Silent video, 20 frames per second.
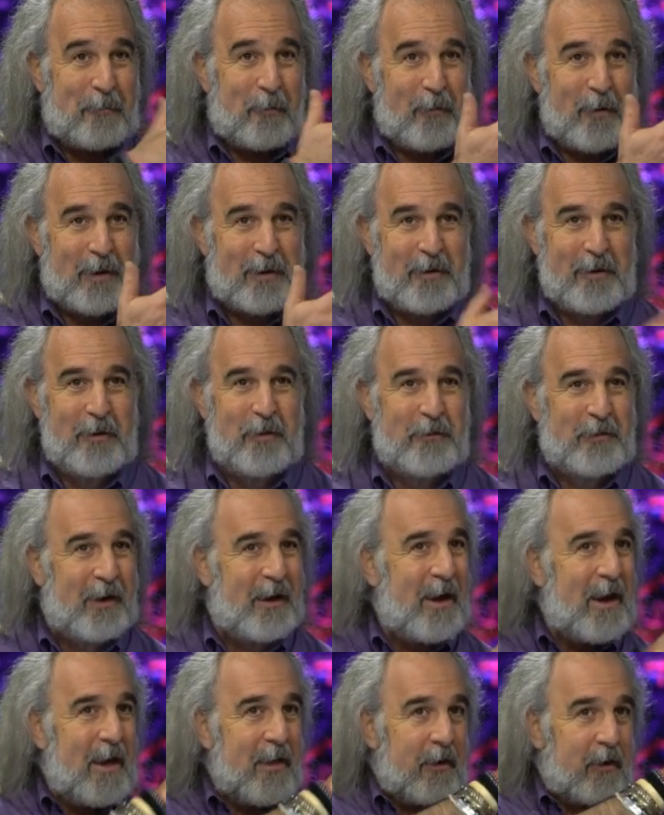and we could use it.
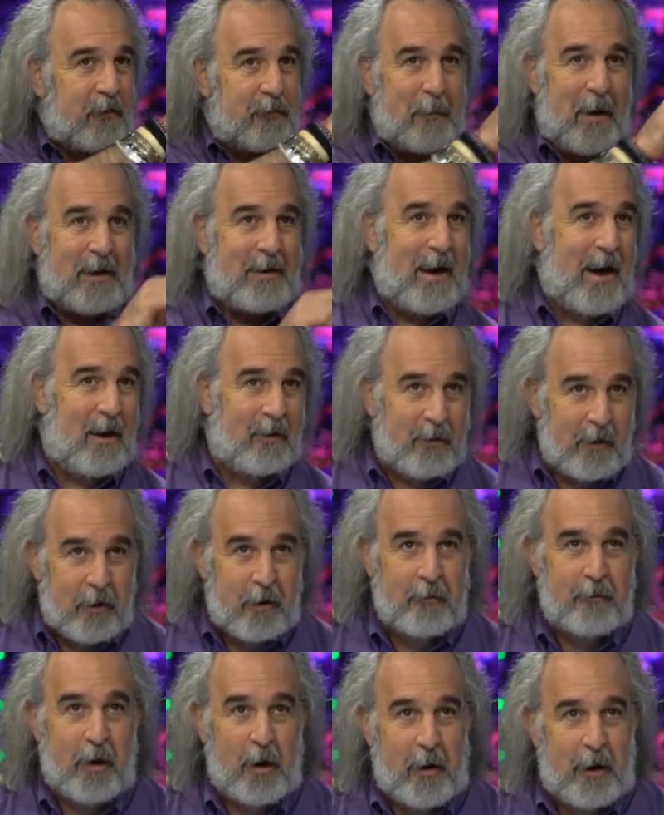There's my download
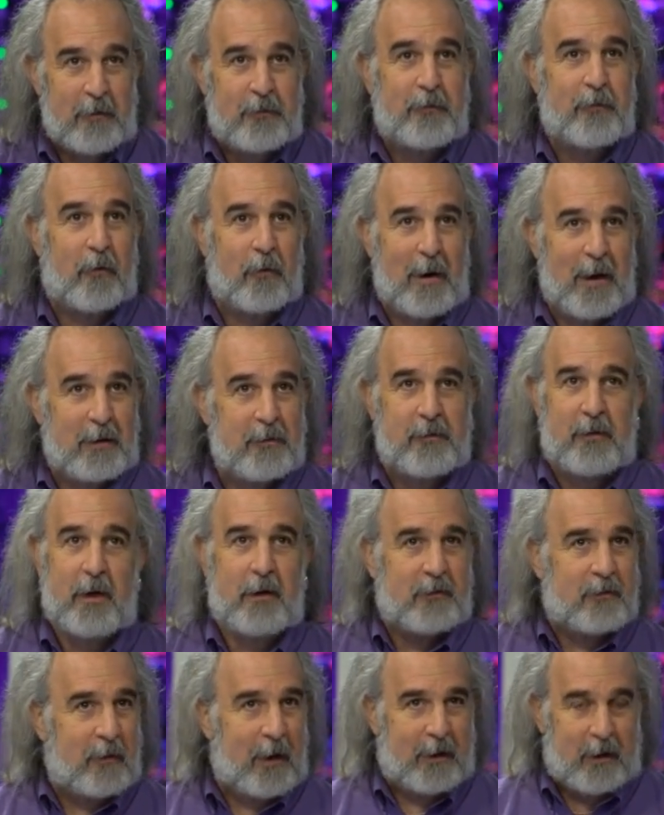of OS
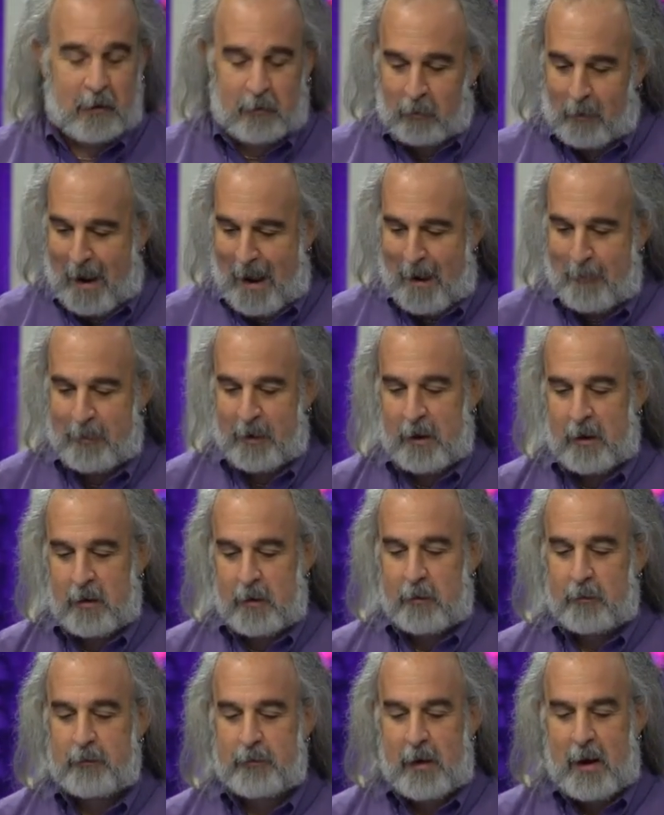Forensics, so I could grab it and
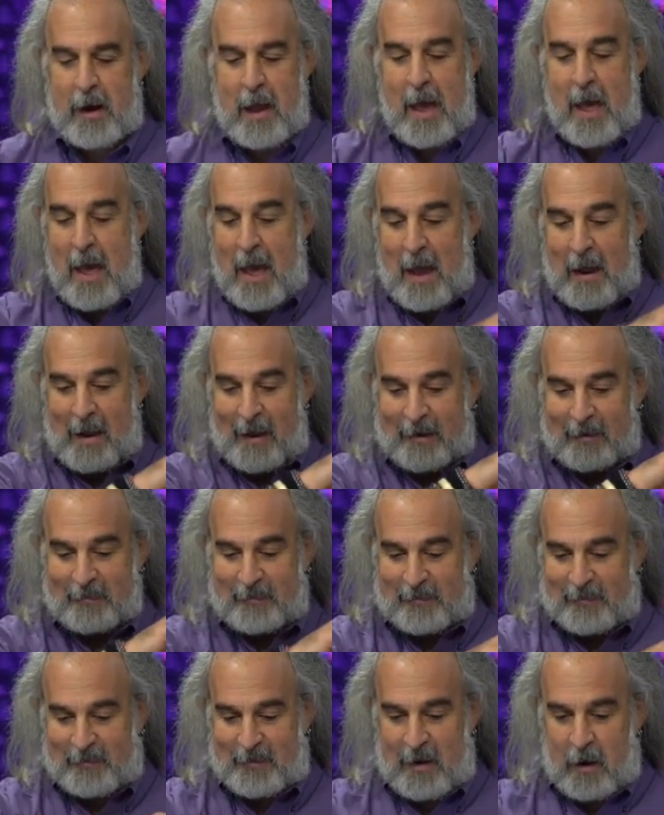use it. And I could
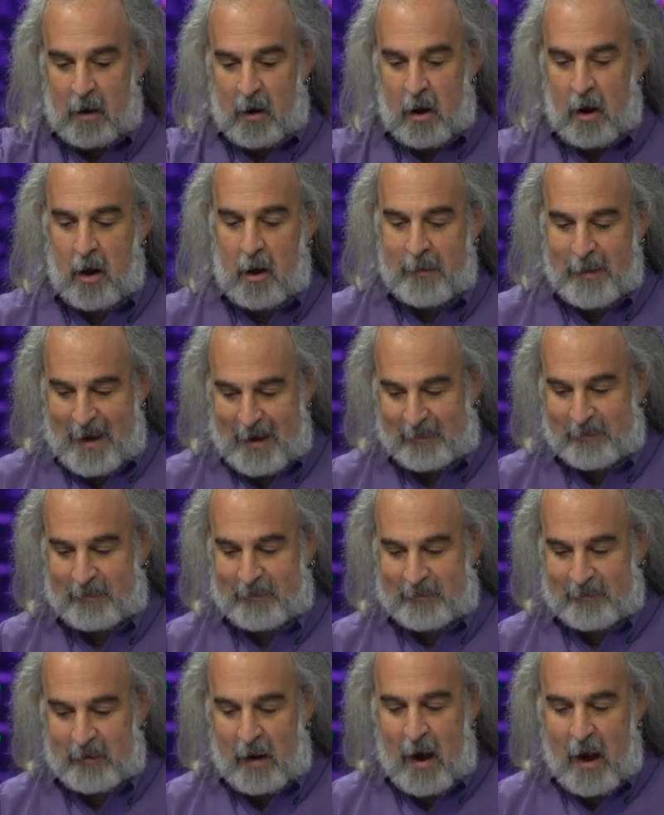see all that
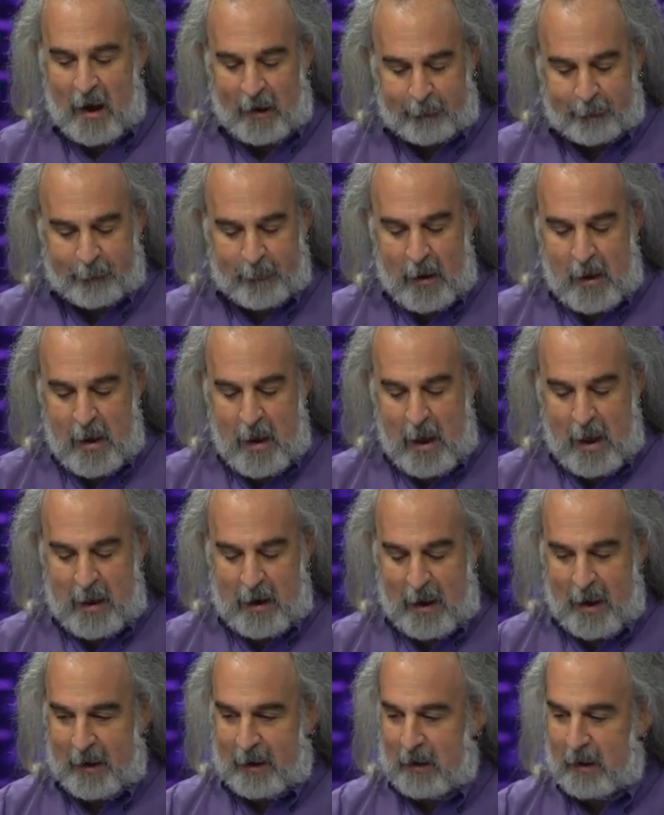stuff, and
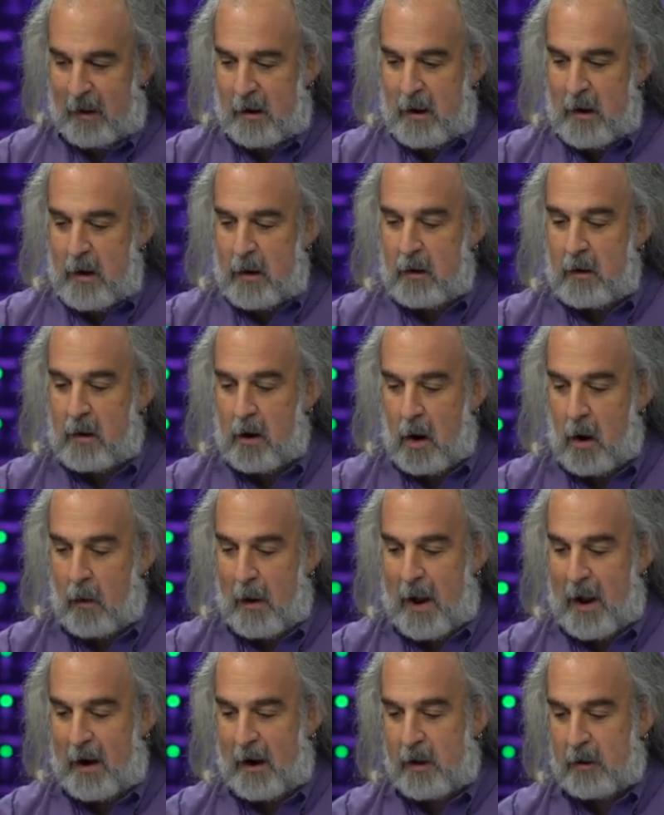I can go
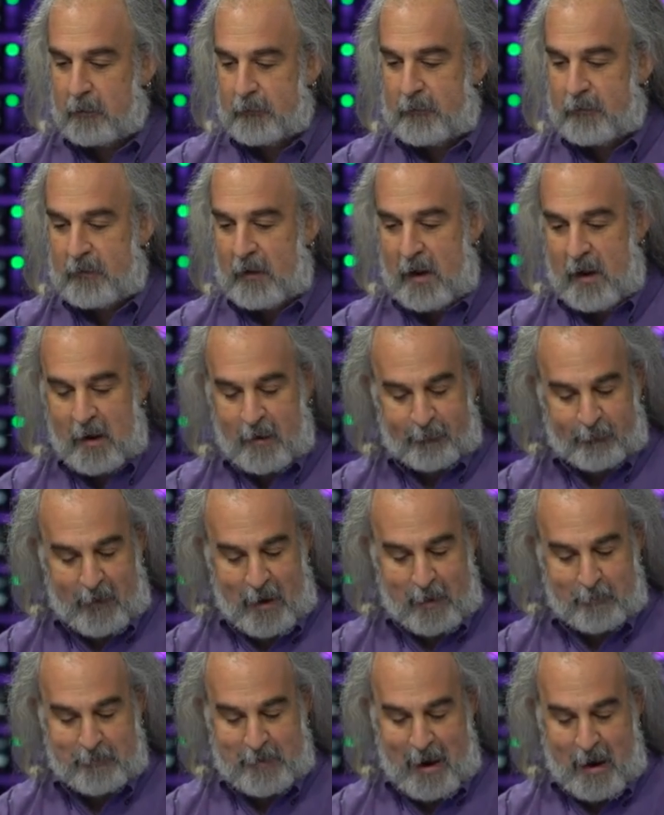in, and you'll see if I
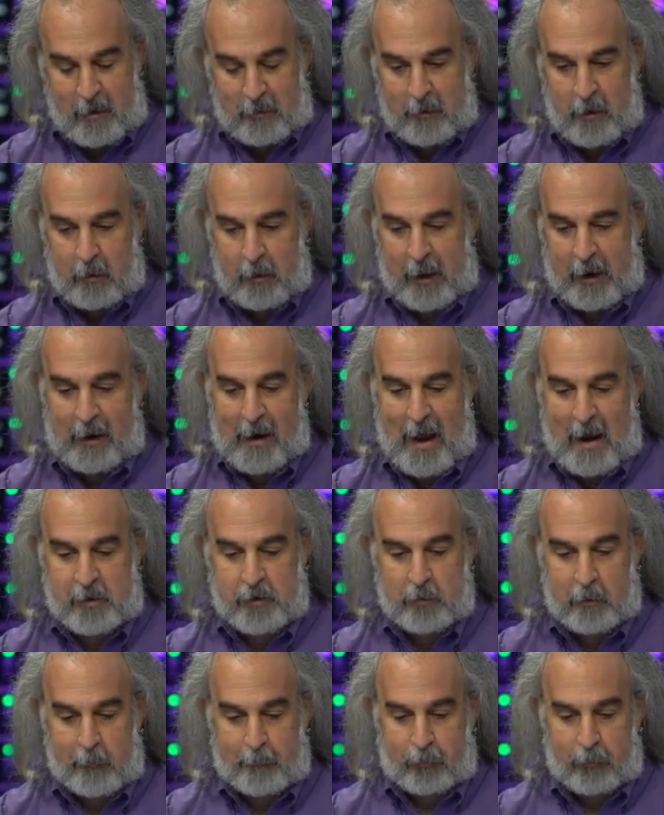am downloading an
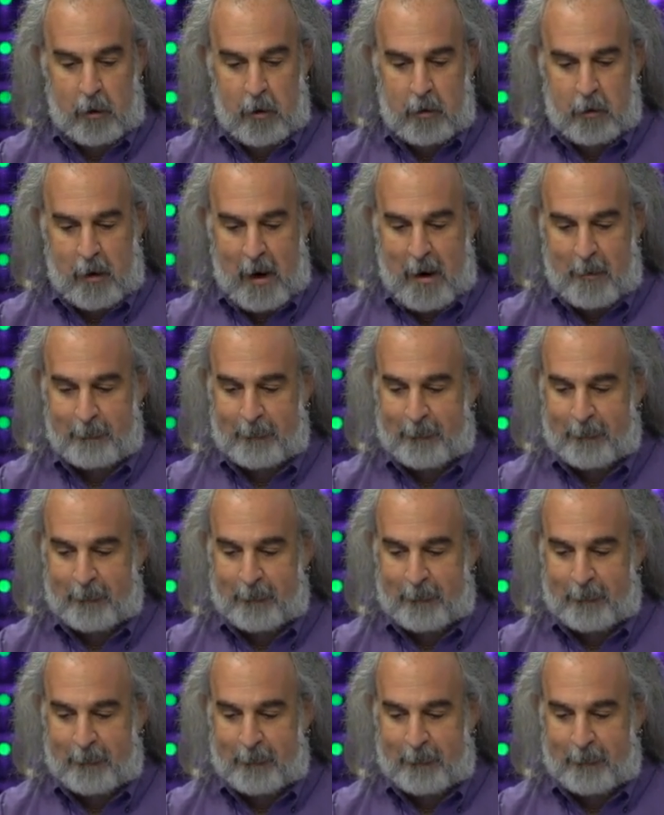actual program